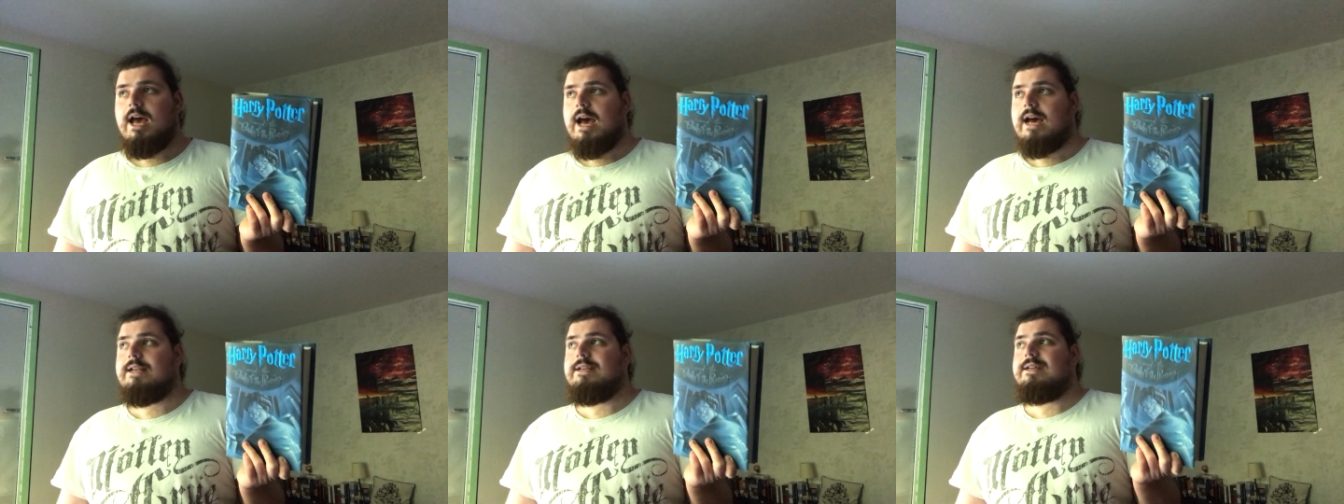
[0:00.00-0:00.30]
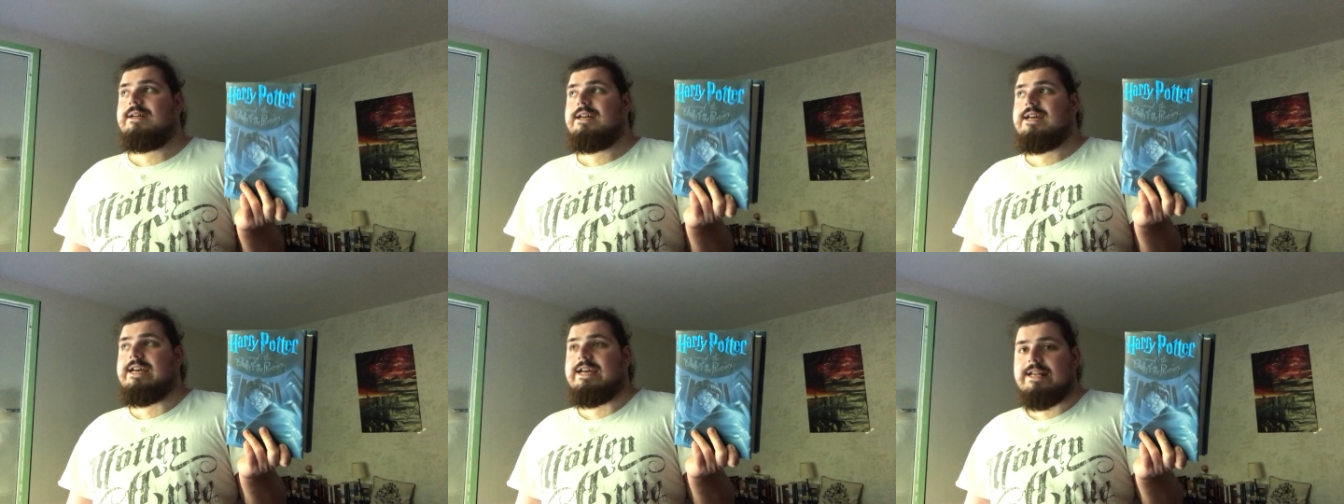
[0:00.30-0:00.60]
and
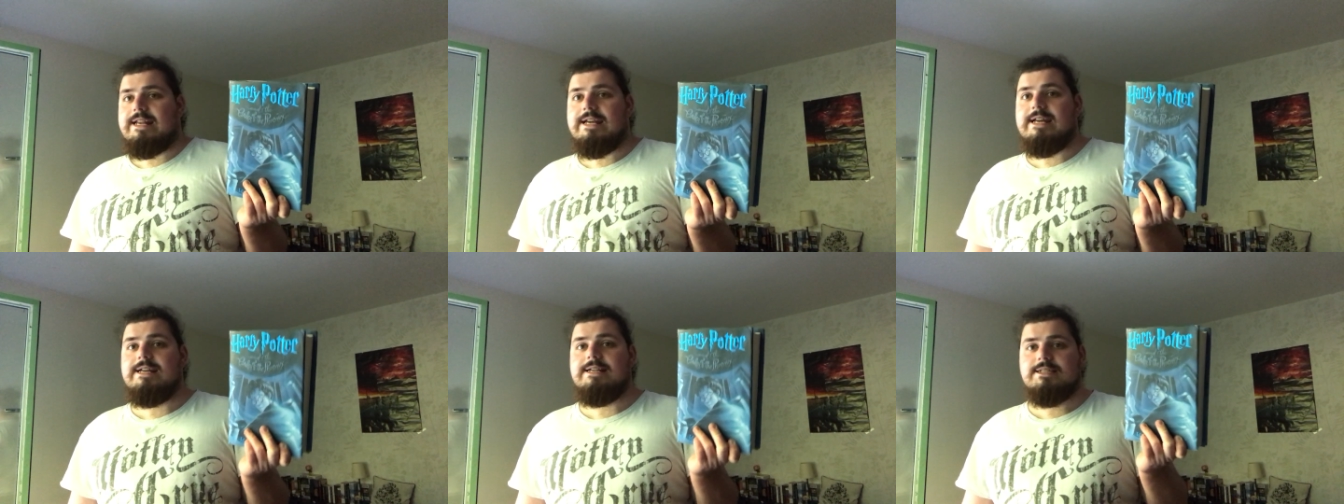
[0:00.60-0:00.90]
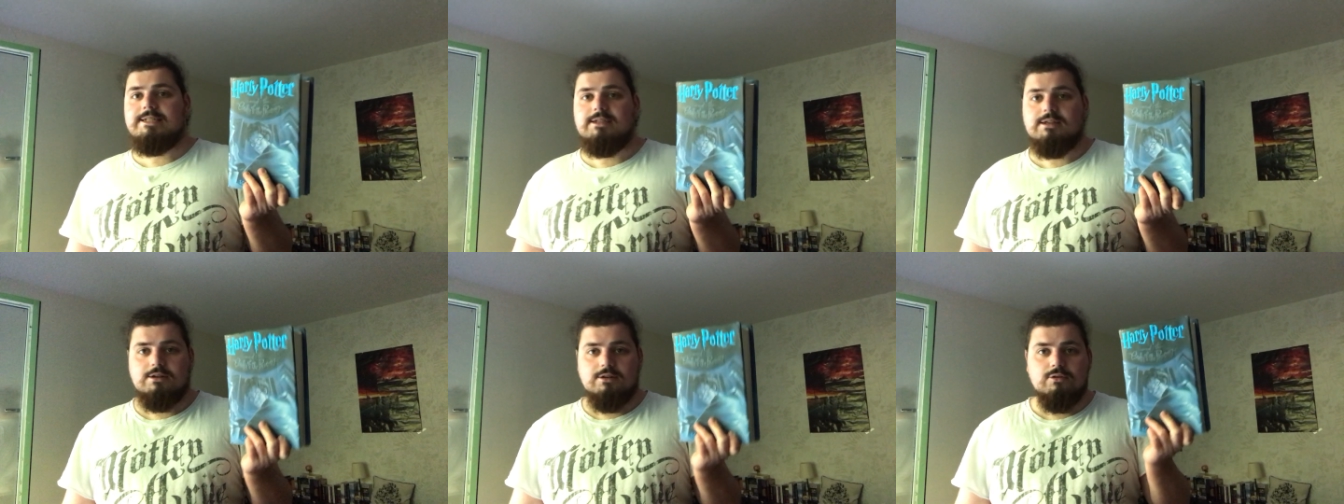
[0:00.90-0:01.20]
it
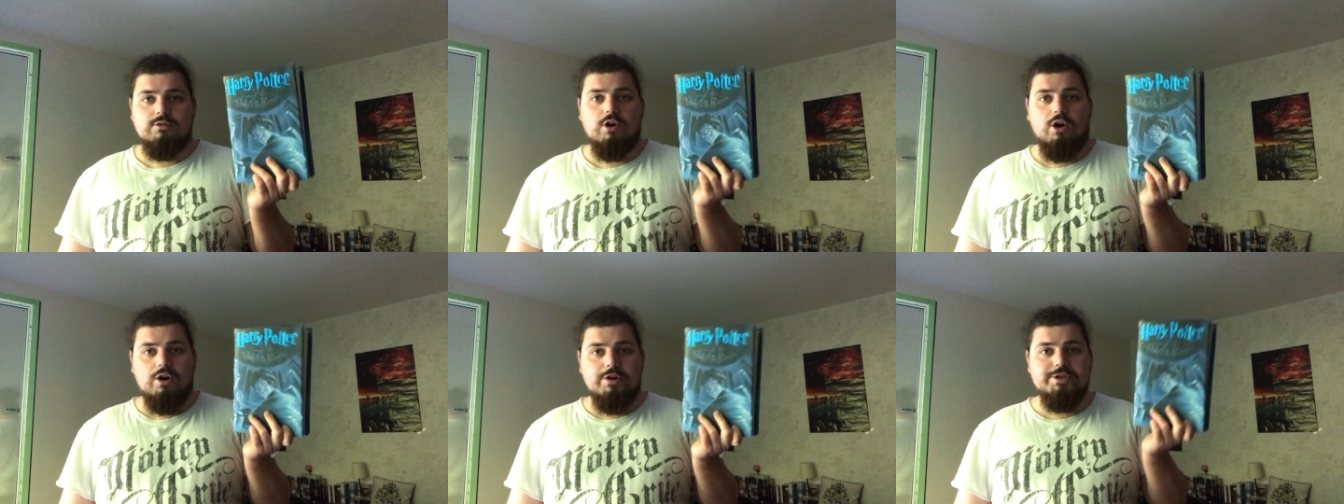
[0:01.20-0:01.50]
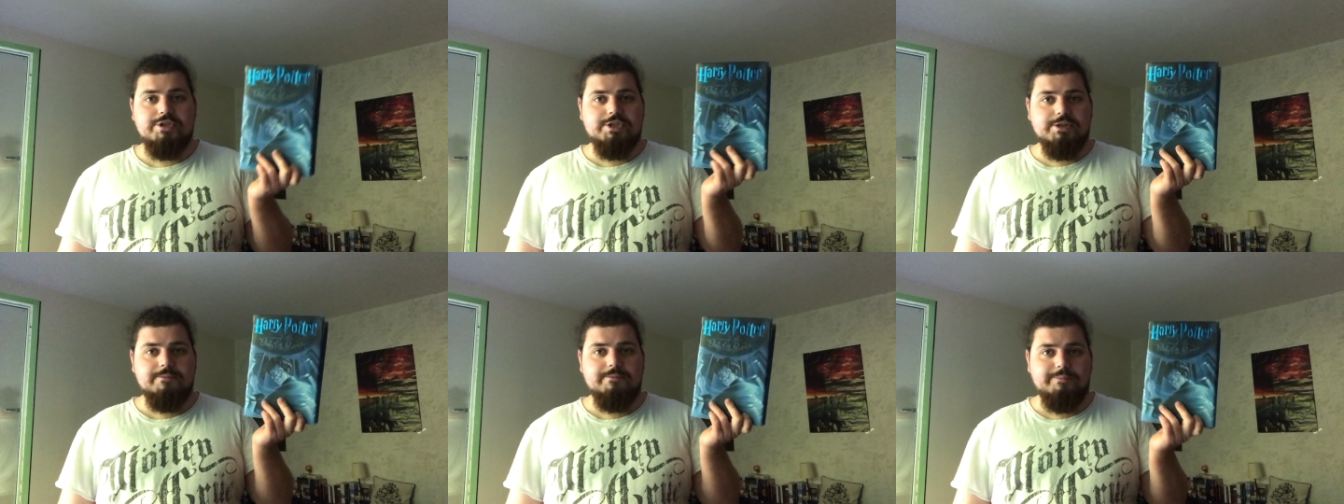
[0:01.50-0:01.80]
is an
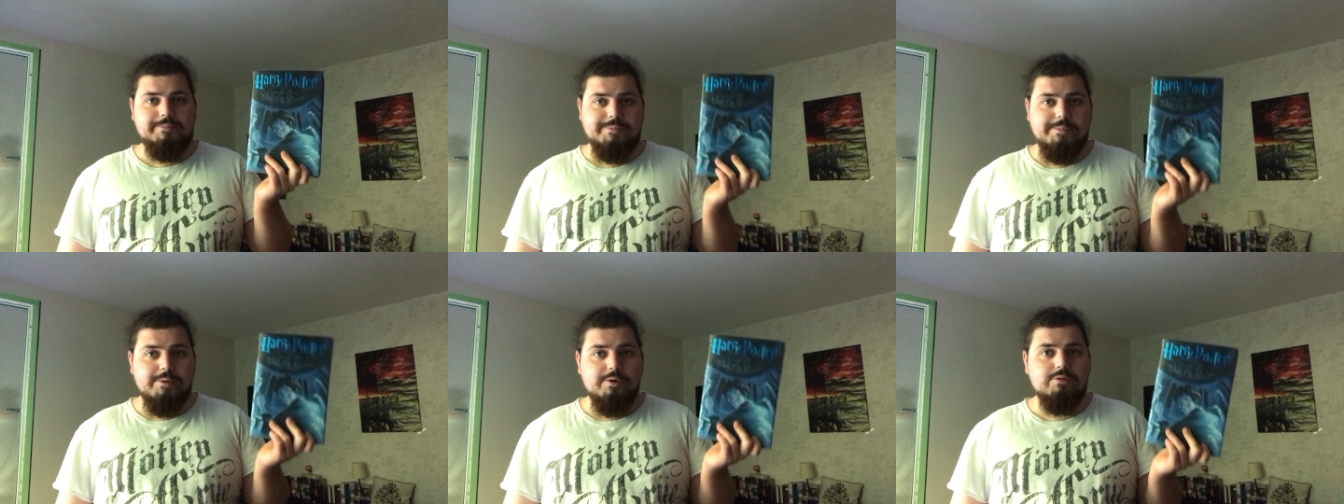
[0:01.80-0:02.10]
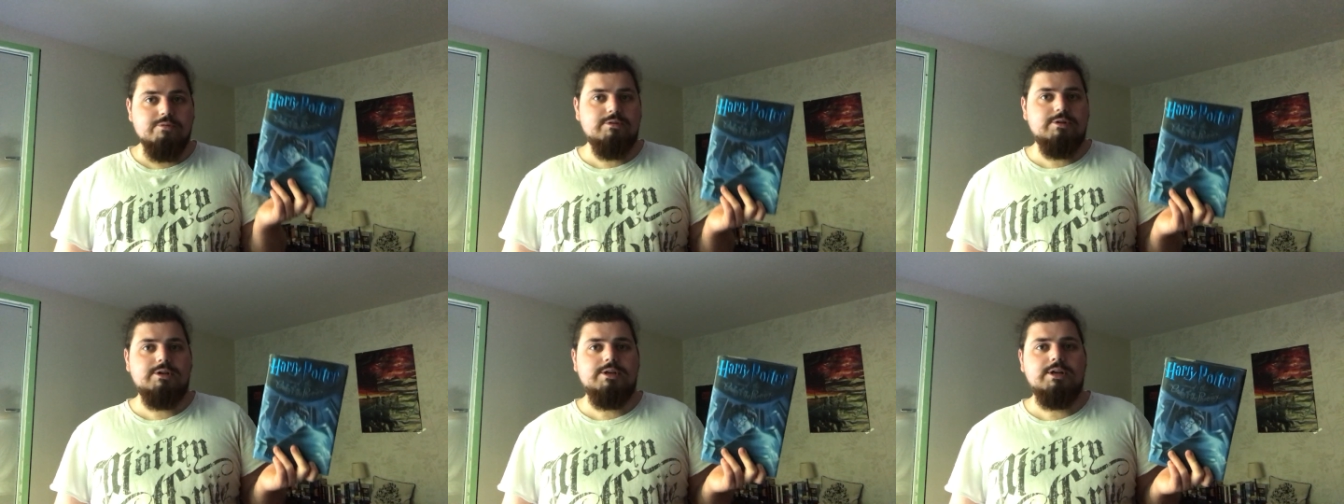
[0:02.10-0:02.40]
awesome
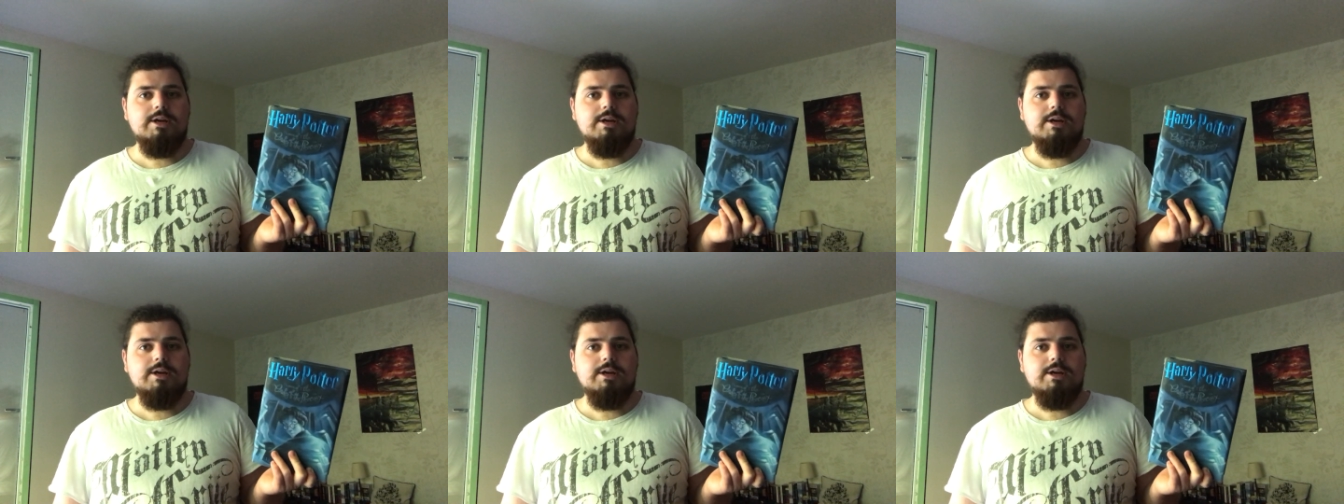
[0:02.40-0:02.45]
book.